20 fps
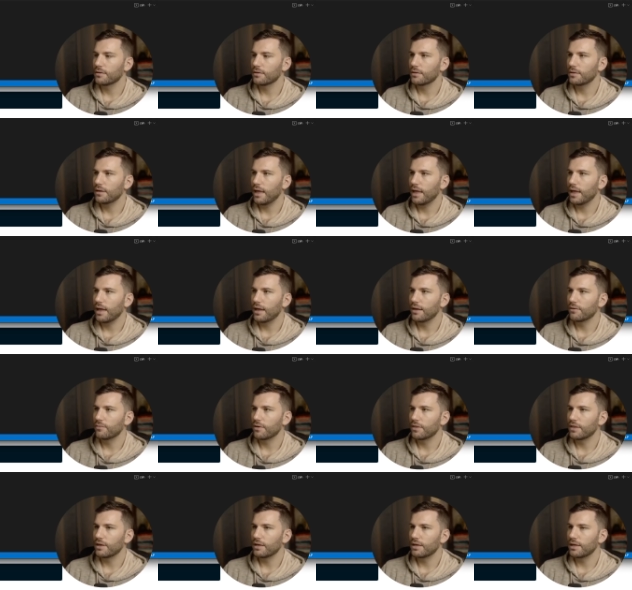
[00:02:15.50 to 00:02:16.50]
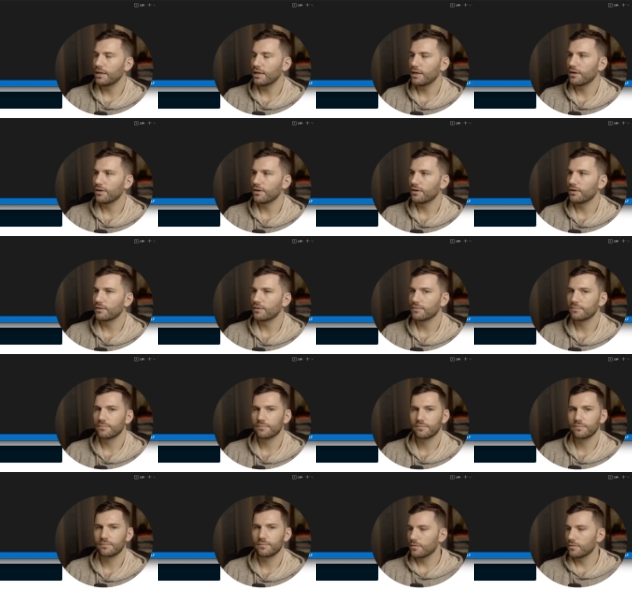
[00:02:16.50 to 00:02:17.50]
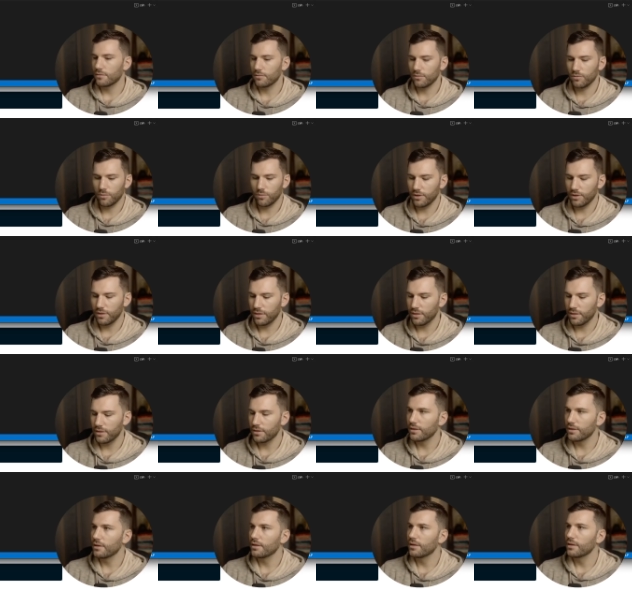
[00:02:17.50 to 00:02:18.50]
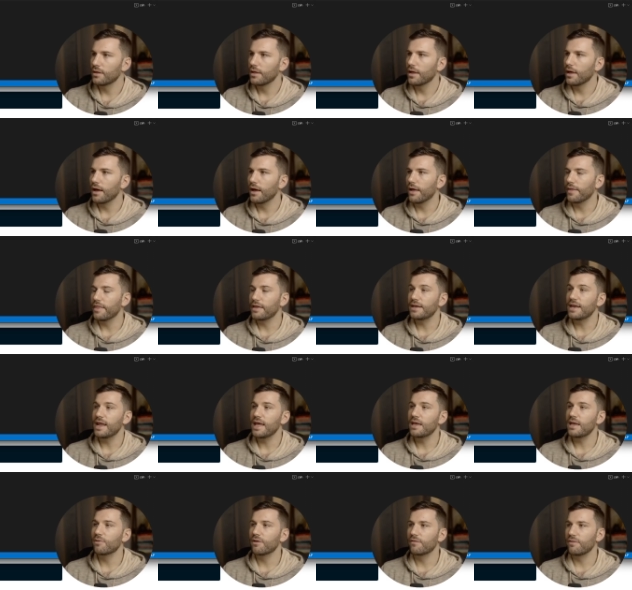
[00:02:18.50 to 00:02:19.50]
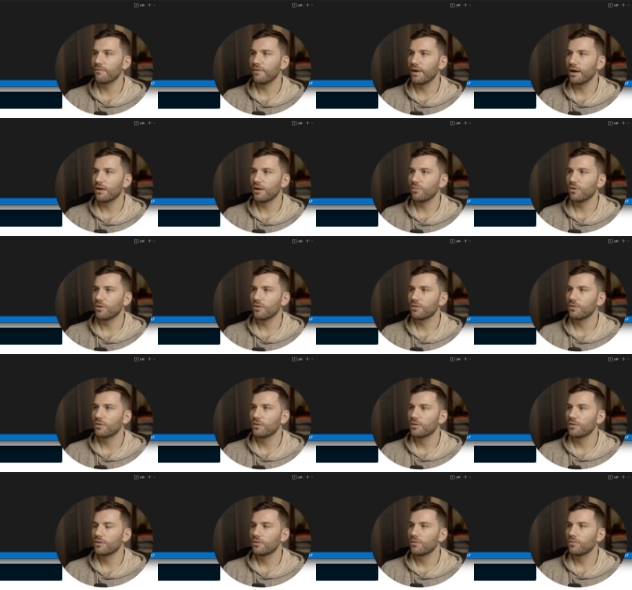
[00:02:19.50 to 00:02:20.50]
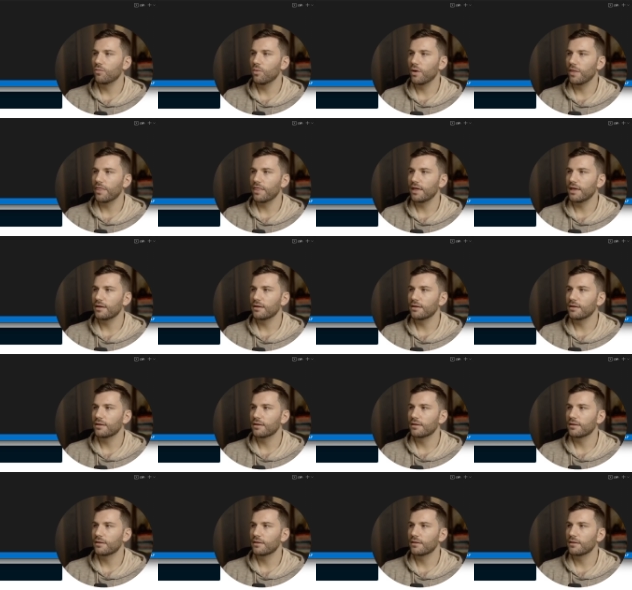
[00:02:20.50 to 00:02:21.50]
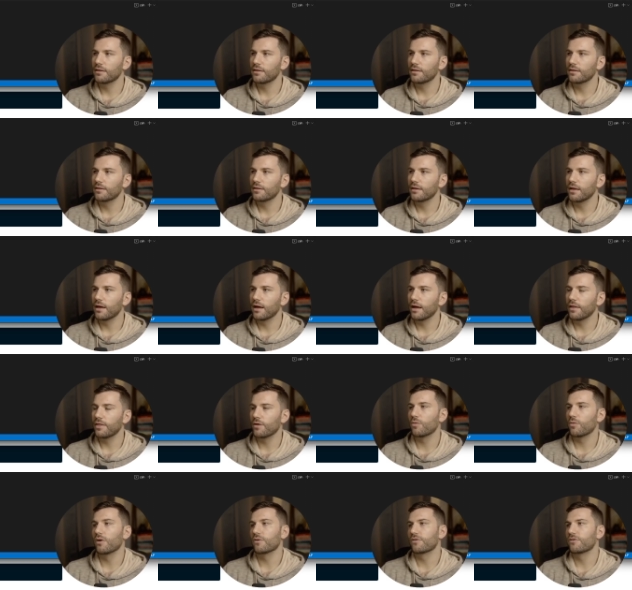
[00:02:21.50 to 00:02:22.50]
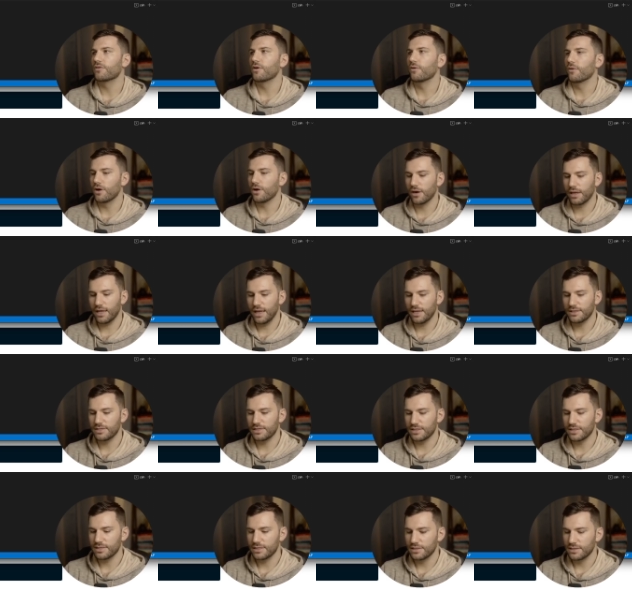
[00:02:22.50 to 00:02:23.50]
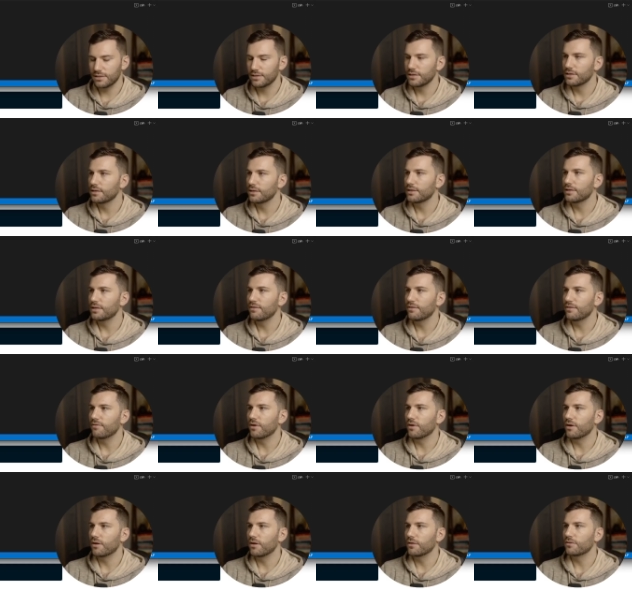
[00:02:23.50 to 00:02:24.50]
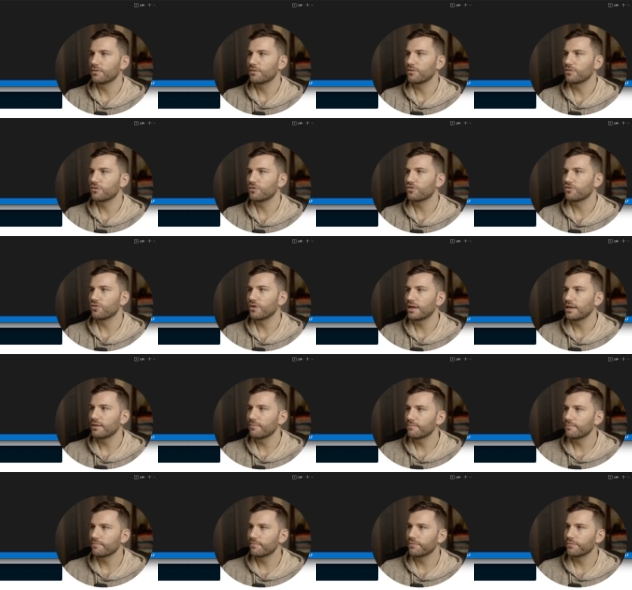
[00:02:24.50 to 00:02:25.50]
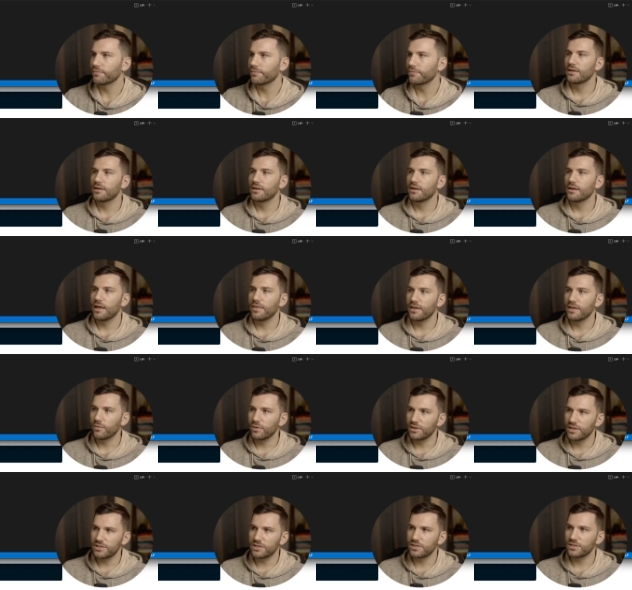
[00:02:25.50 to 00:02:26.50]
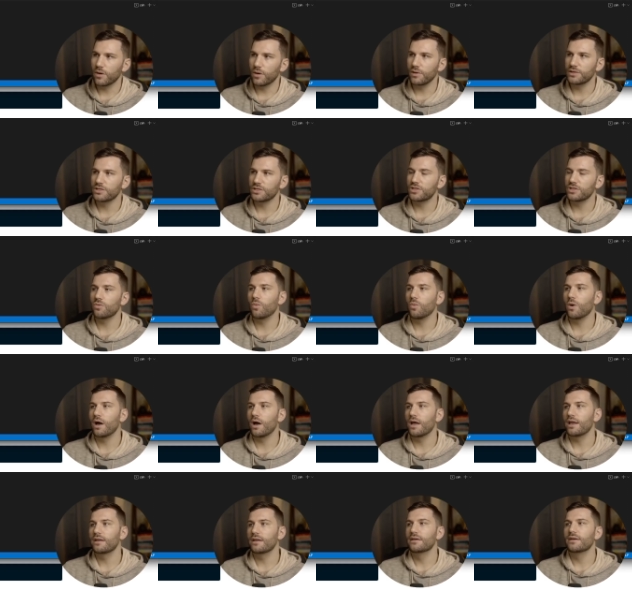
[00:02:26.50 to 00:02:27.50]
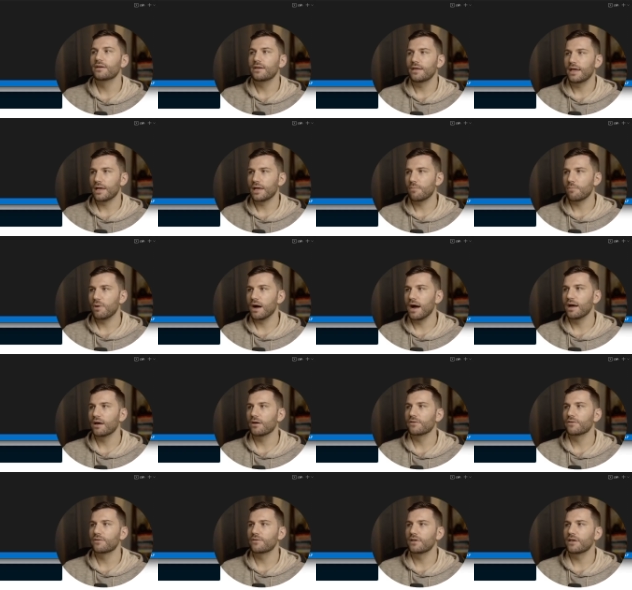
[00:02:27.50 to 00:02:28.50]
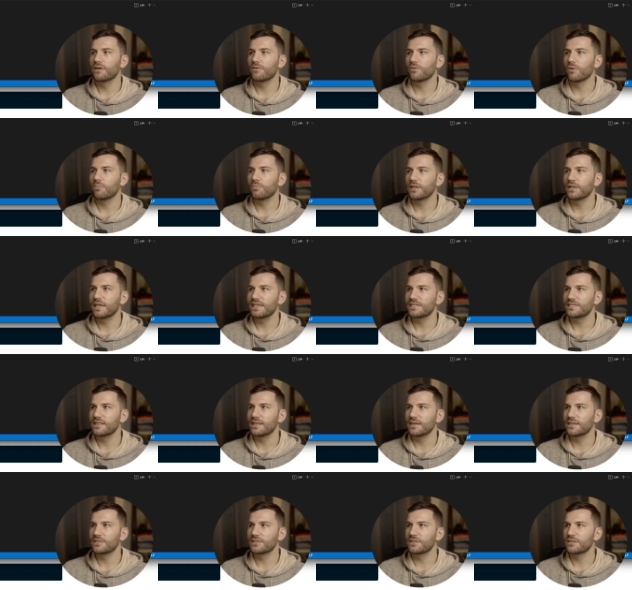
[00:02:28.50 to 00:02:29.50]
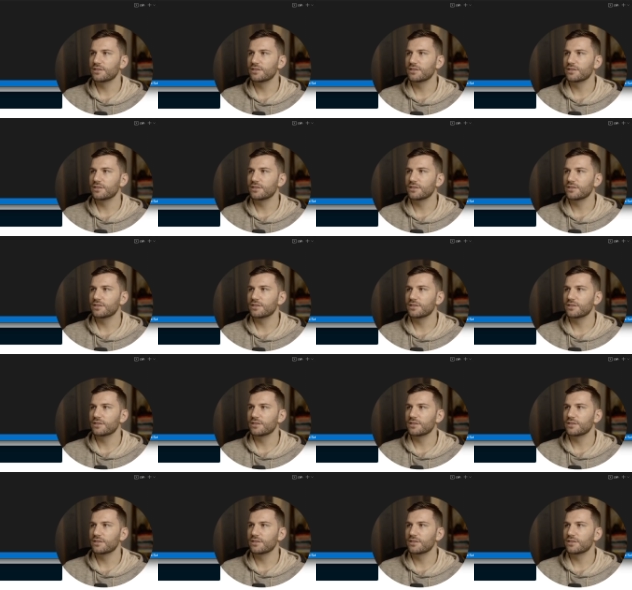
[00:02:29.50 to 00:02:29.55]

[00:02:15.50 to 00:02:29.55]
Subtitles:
and within here, we'll put the name of the variable within the quotes. So in our case, it's default string. And then what this is going to do when it compiles is replace this.